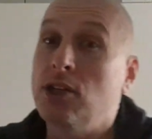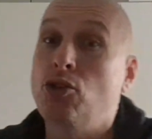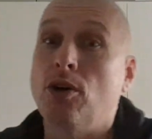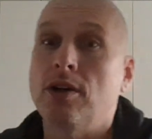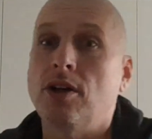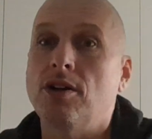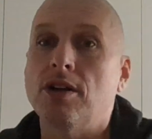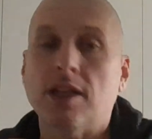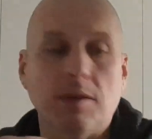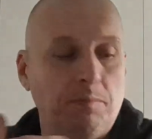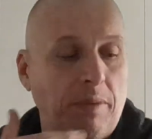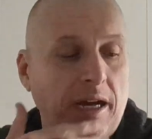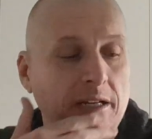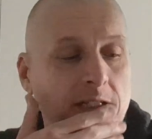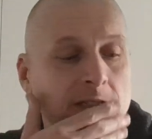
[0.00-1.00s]
Do another
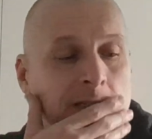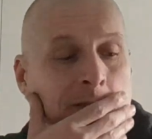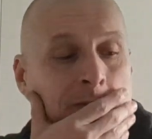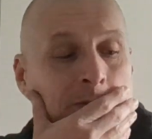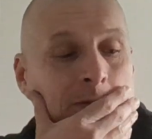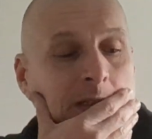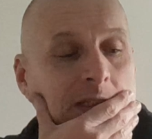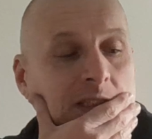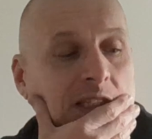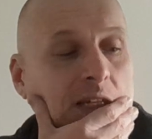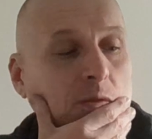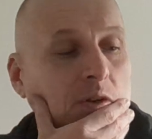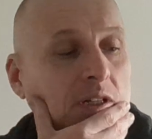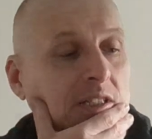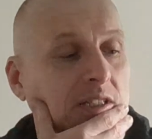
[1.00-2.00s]
comparison and
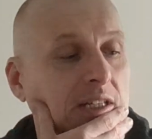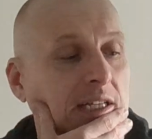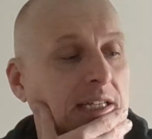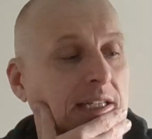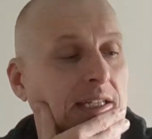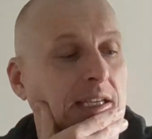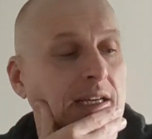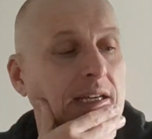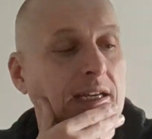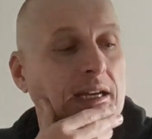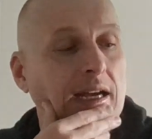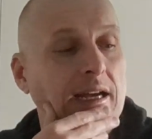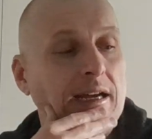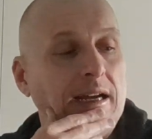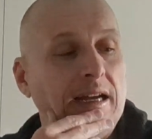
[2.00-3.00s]
see what it's like.
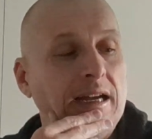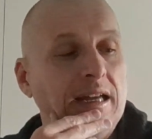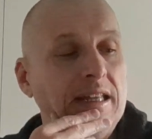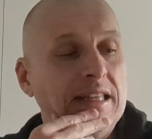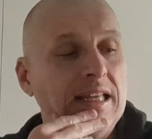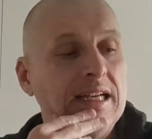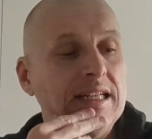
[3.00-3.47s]
So